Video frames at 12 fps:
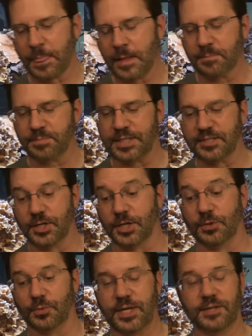But no,
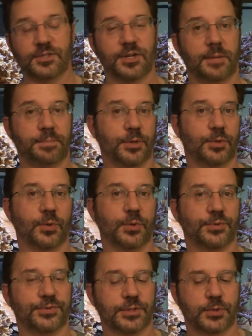we do not poke
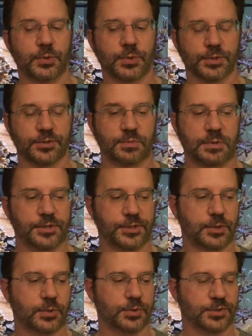holes in coolers. We want the
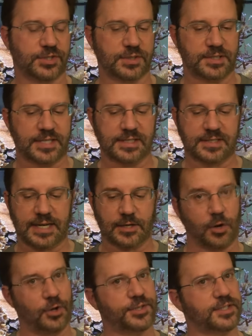coolers to contain
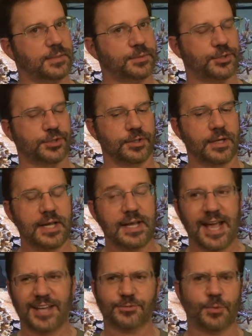all the temperature,
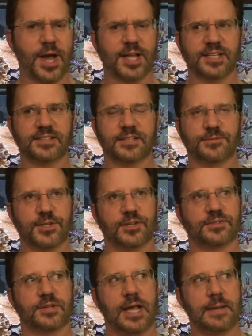as well as if
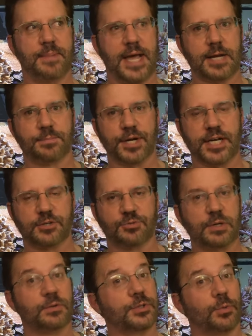there's a bag breakage, we
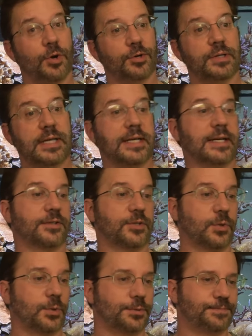don't want the water leaking out the
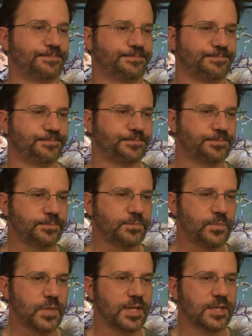hole.
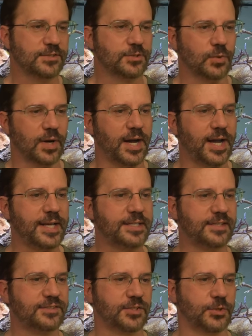So I
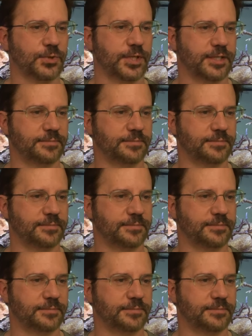disagree.